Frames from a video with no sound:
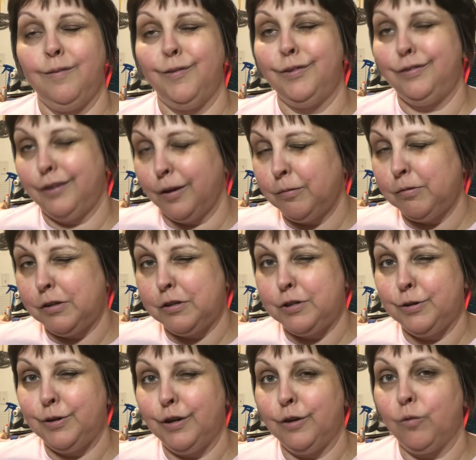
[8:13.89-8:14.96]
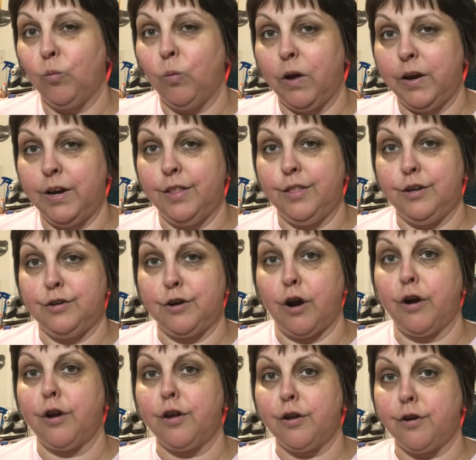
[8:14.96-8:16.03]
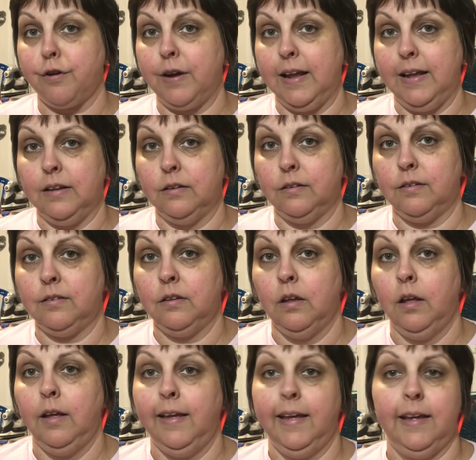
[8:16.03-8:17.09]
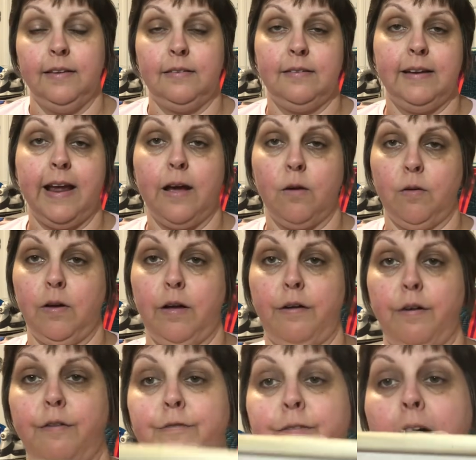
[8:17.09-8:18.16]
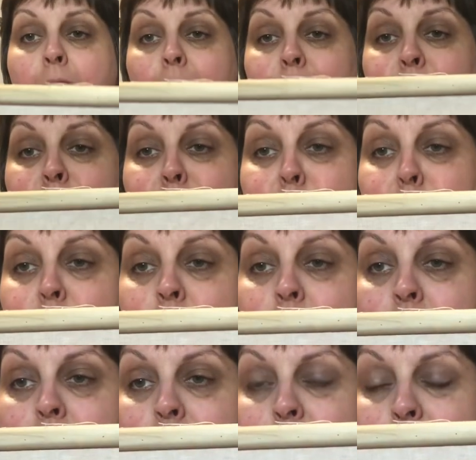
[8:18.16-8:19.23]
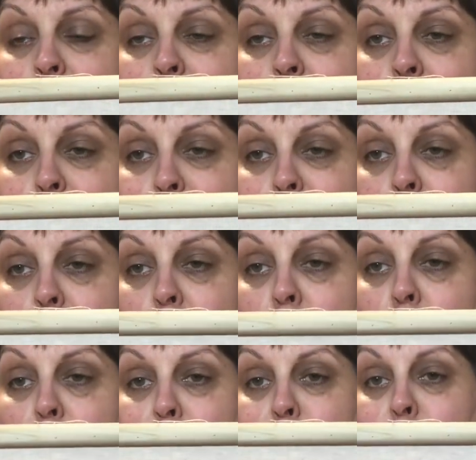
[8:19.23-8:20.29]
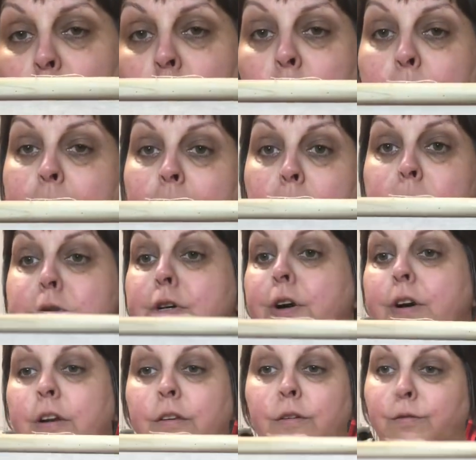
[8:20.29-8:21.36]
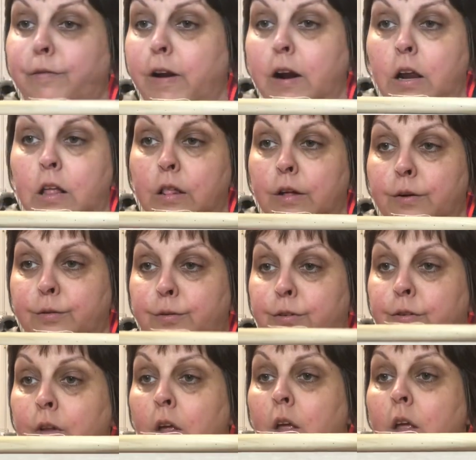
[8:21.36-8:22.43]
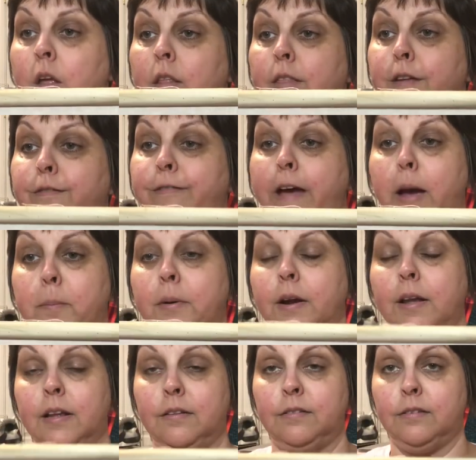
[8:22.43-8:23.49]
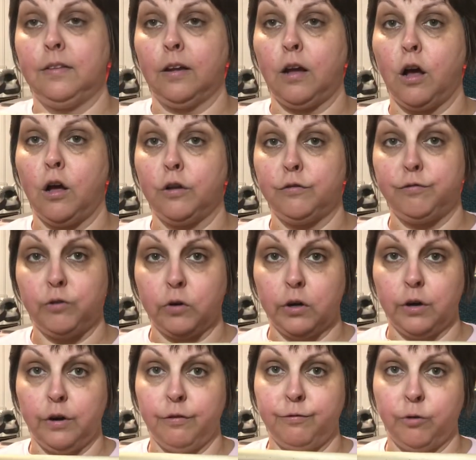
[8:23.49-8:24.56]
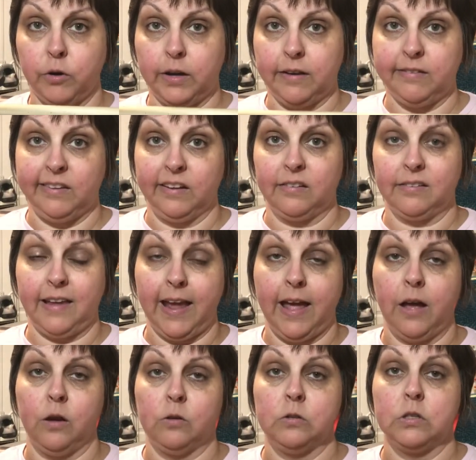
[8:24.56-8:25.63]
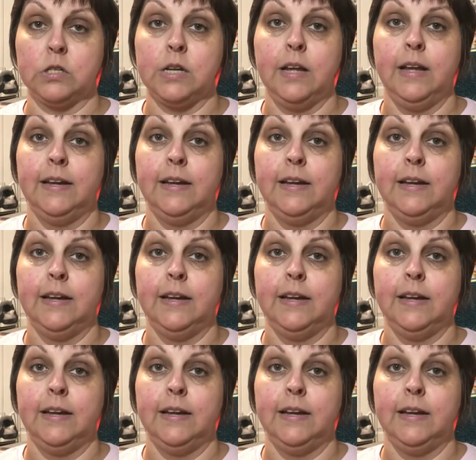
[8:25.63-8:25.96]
substituted one of the dark greens. It's now a 530 instead of the called for, but I'm sure it's very close. The fabric is the called for 46 count